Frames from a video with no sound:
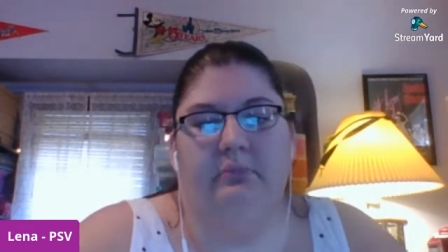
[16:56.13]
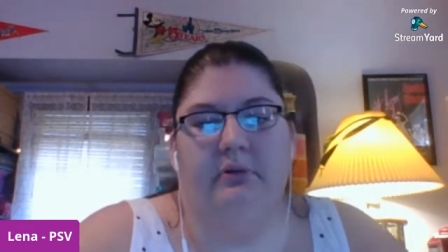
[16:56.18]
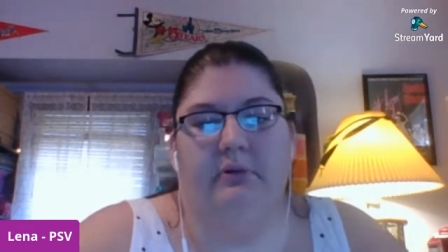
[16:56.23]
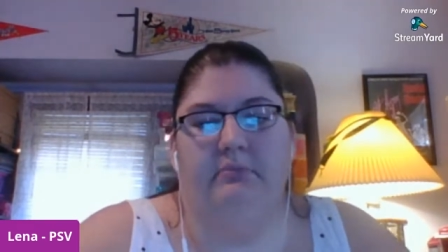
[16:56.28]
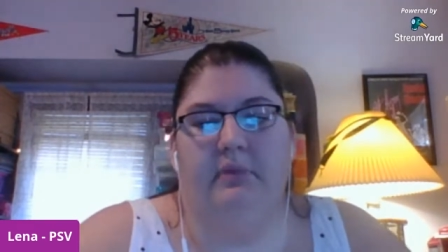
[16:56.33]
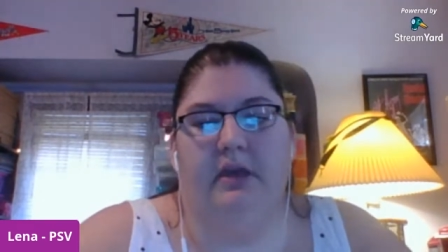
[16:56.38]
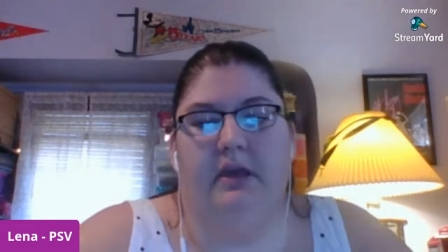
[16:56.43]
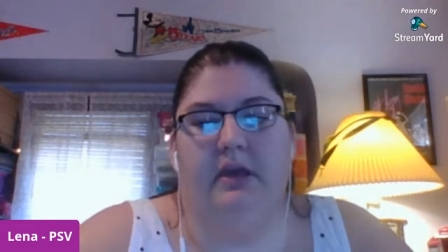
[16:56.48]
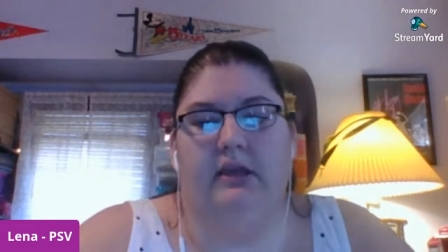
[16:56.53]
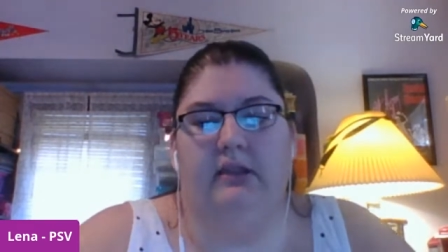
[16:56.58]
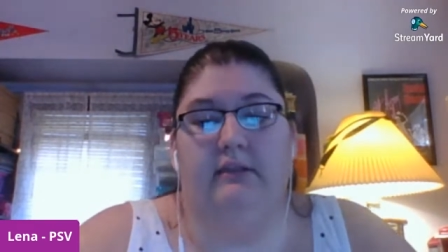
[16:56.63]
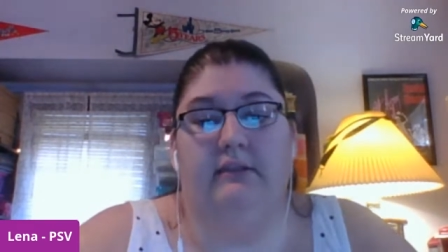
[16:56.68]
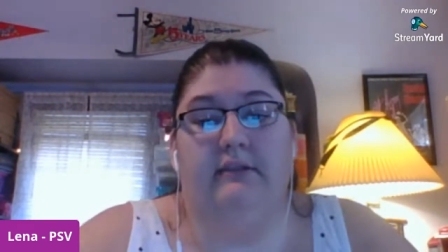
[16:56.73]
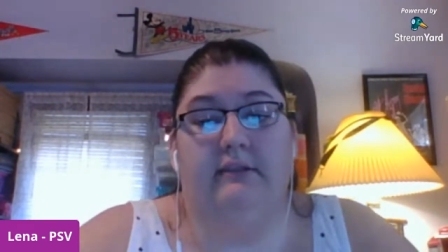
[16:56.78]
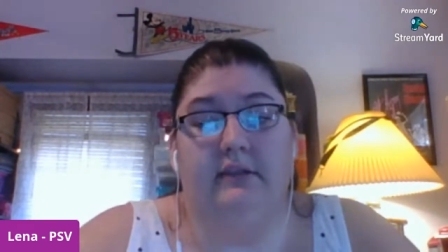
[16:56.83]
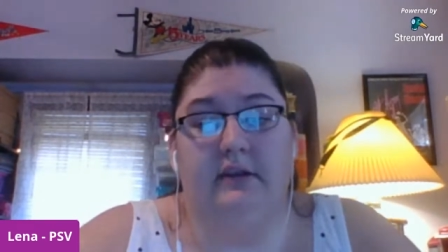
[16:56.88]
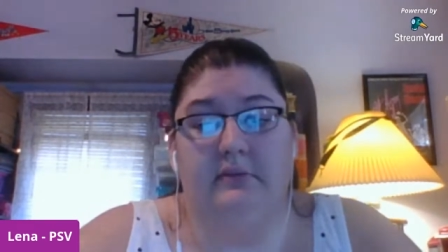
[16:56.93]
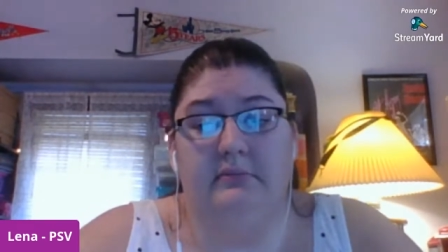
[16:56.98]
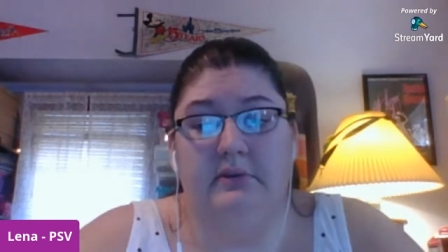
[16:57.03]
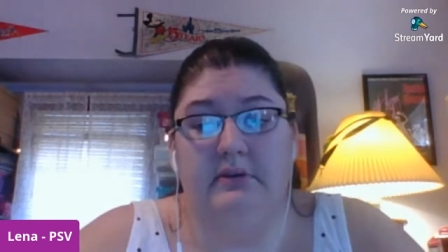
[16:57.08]
be making
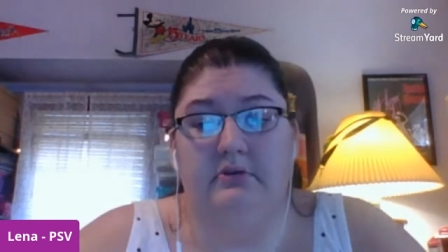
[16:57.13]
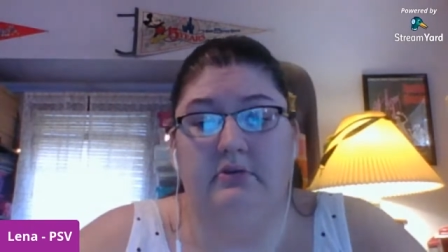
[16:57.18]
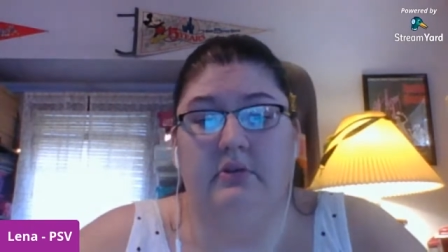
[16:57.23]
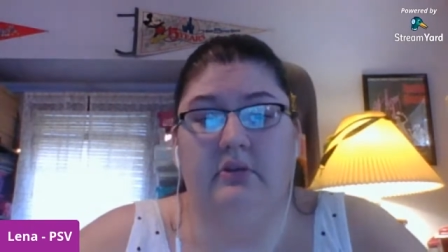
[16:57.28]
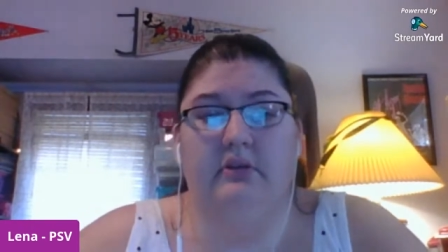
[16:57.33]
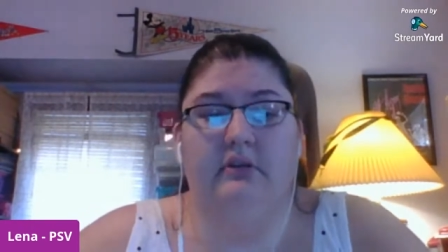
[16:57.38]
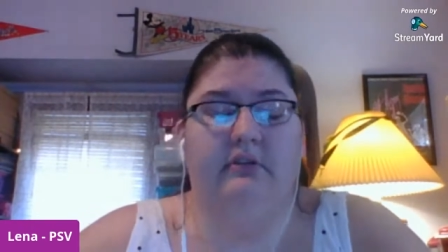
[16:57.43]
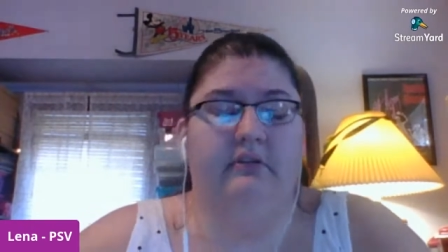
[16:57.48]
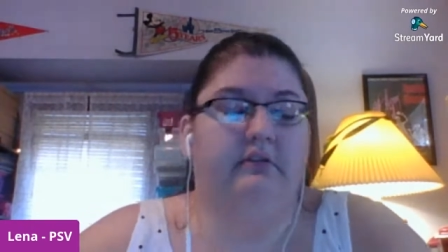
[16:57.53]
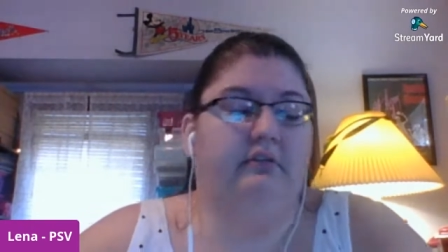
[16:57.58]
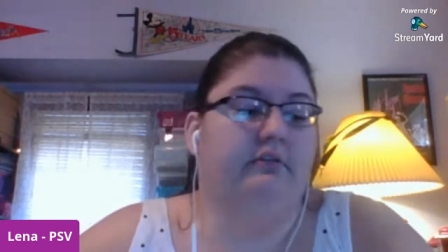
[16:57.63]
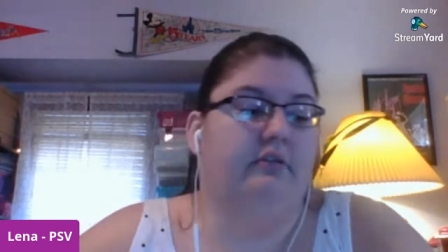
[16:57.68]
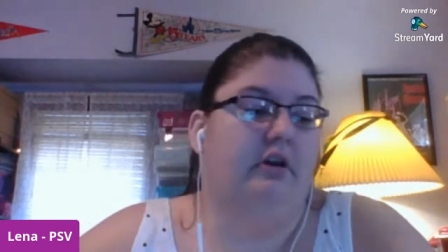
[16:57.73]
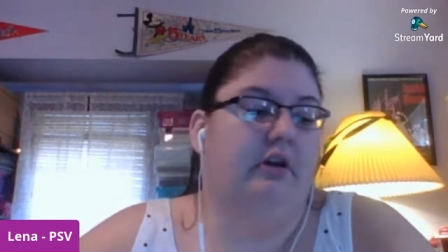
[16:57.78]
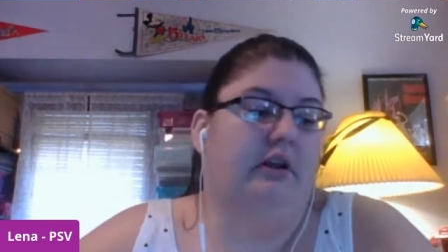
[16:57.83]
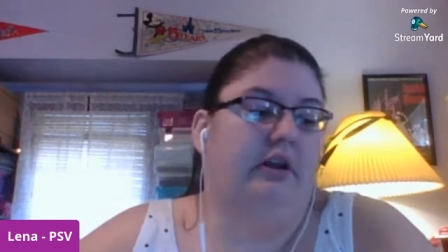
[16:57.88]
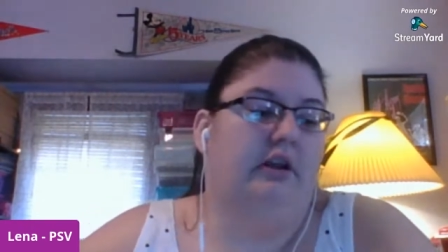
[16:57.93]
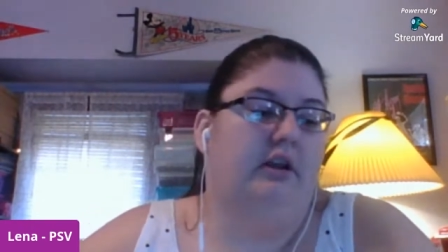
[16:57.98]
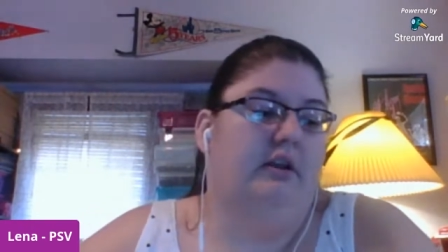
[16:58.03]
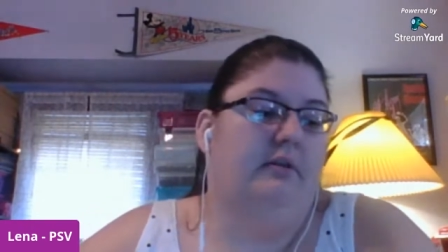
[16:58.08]
cinnamon rolls
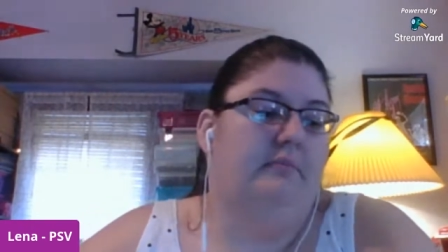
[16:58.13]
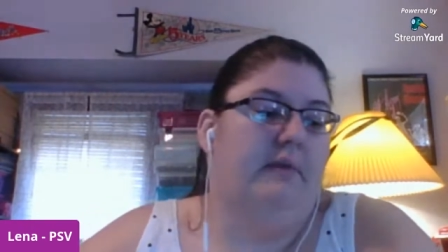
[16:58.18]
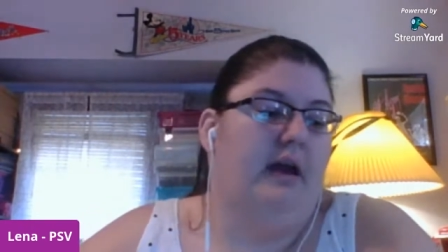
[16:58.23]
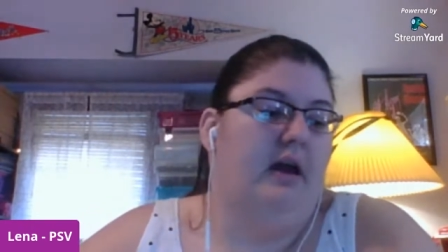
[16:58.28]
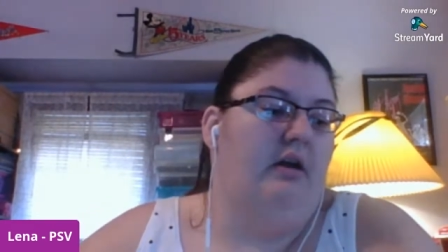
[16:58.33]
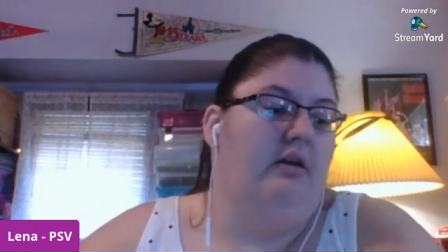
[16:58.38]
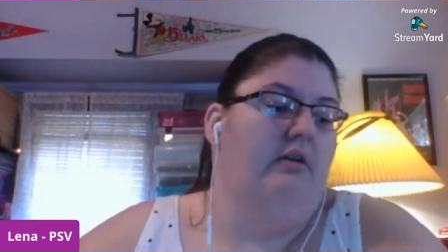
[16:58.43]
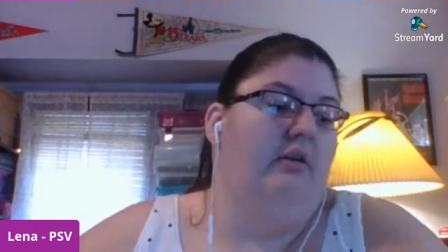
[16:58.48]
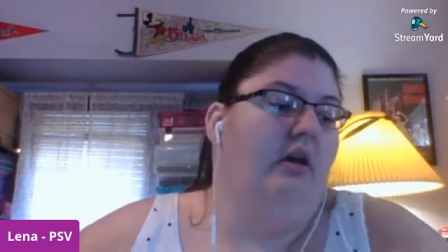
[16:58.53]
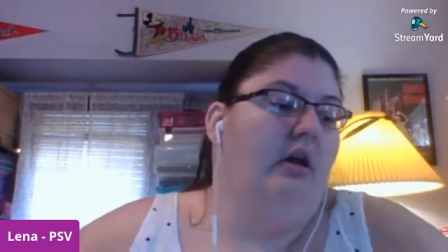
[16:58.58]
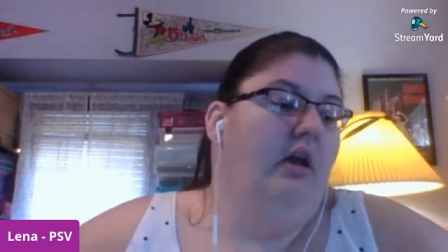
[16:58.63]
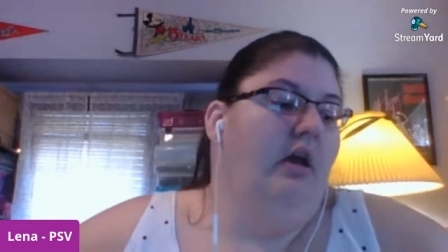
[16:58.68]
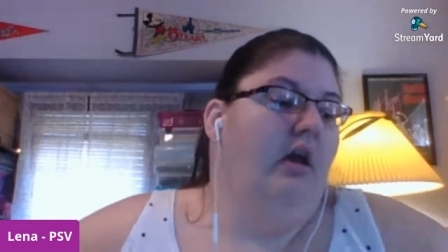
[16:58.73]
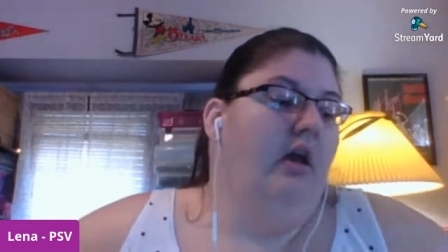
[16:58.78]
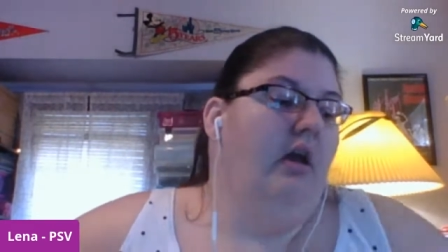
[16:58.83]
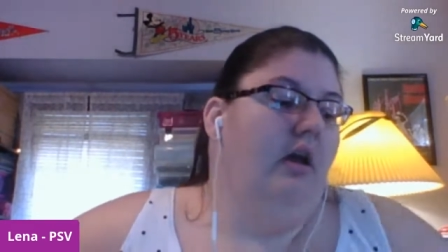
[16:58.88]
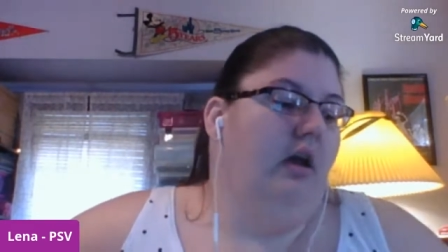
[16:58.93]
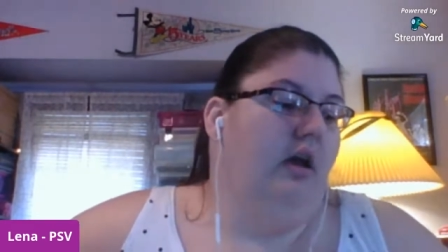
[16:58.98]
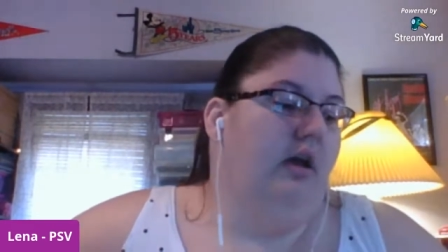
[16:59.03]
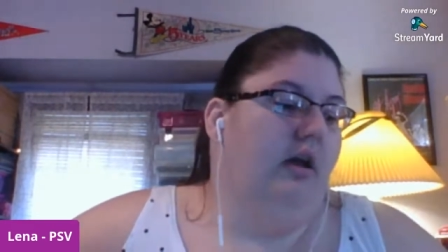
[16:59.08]
starting in about
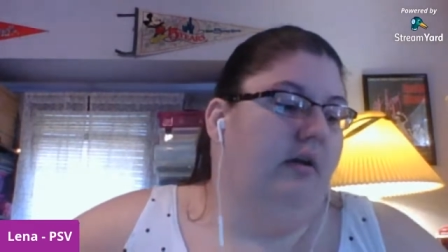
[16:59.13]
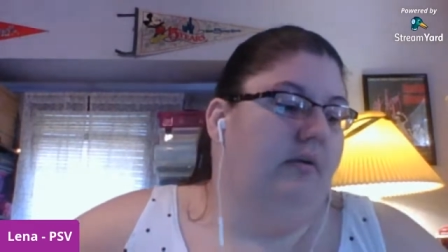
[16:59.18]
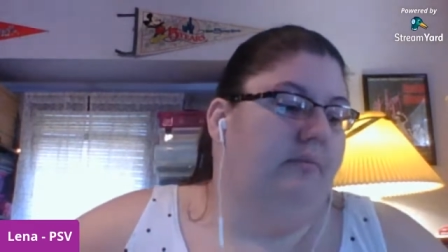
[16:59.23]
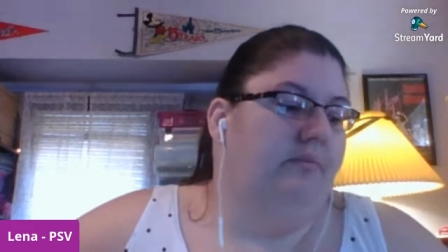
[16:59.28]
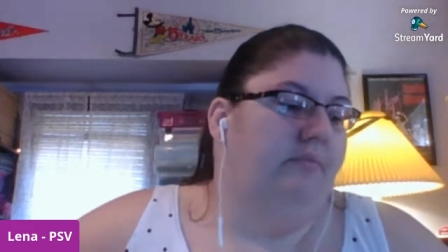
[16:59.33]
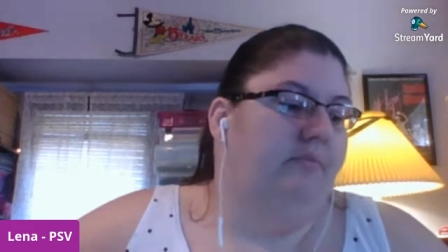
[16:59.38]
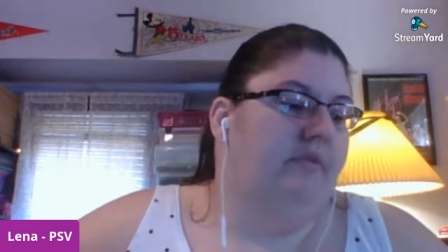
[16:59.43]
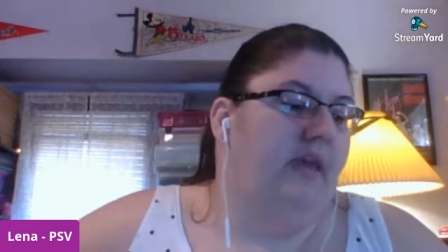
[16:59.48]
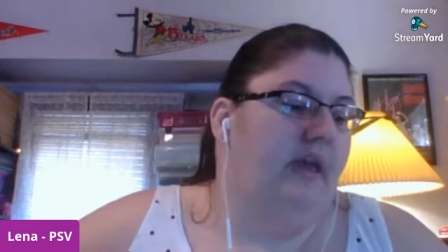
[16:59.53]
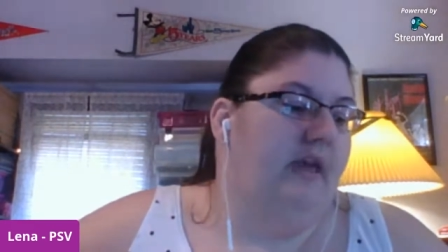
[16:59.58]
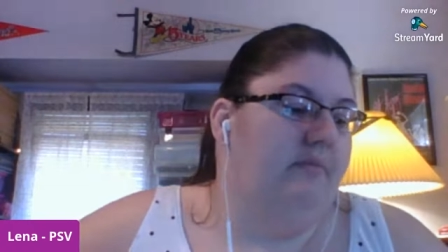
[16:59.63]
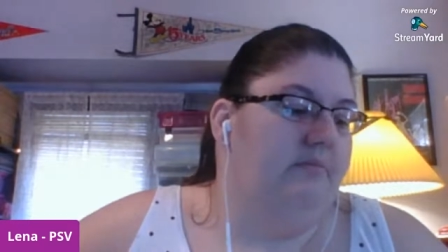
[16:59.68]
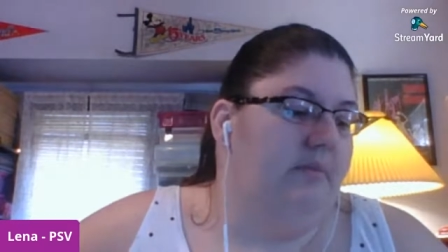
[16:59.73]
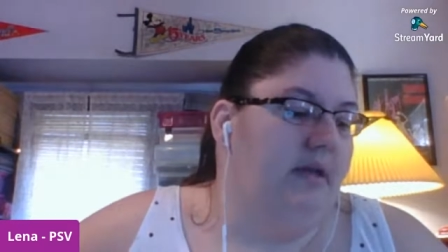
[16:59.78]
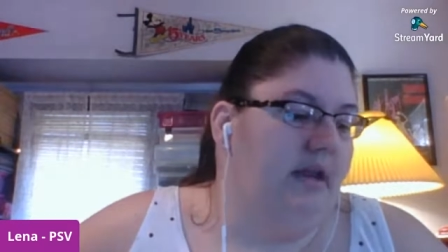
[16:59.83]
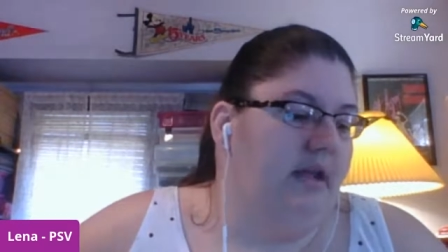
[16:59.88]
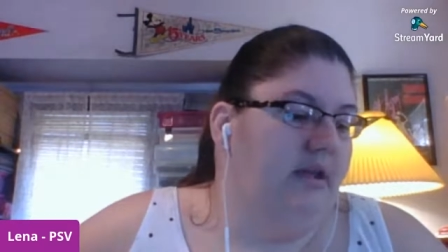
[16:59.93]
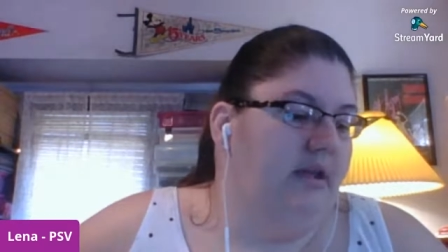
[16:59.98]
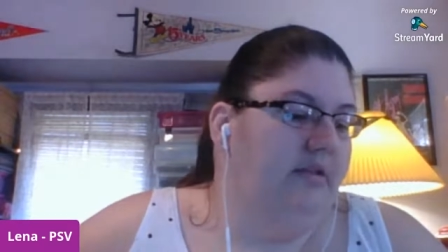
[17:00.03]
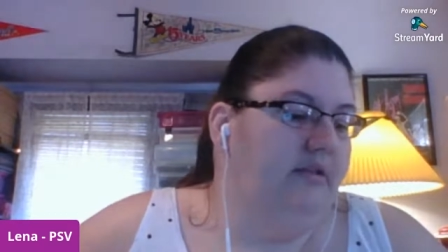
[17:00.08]
10
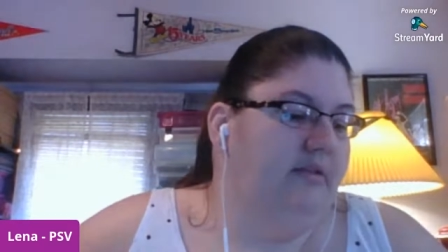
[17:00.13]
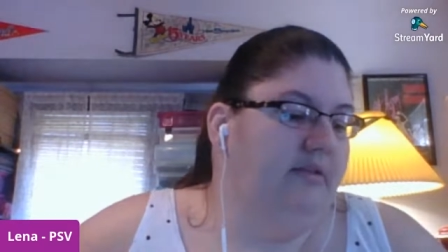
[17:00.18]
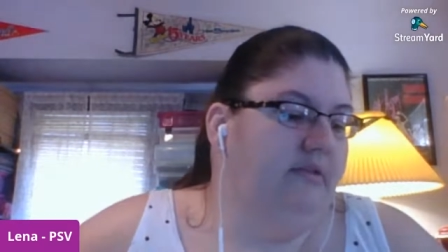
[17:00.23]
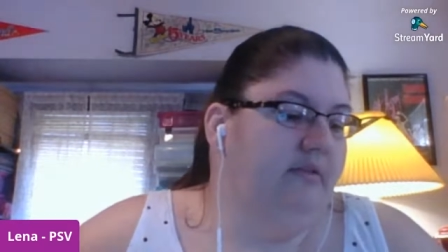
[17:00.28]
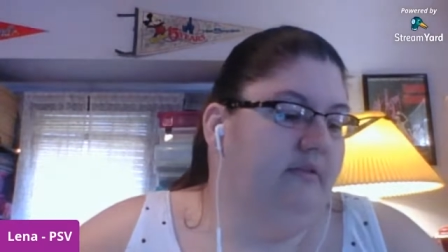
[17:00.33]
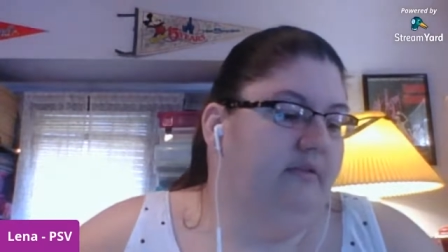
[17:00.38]
minutes.